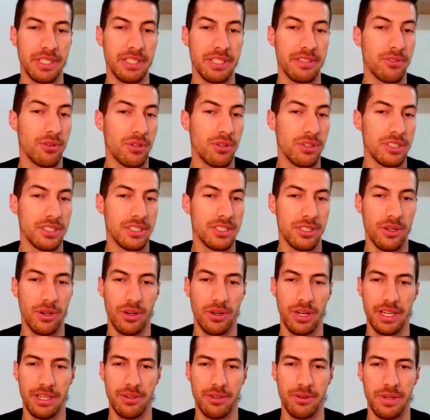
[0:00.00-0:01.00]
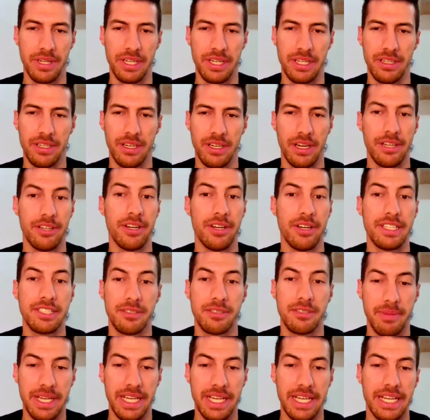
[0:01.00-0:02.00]
And of course, you know, I don't want to
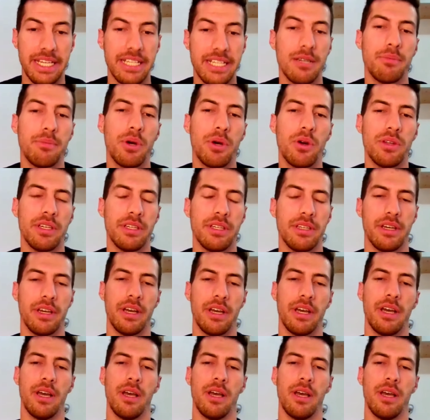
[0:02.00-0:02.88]
underestimate any opponent.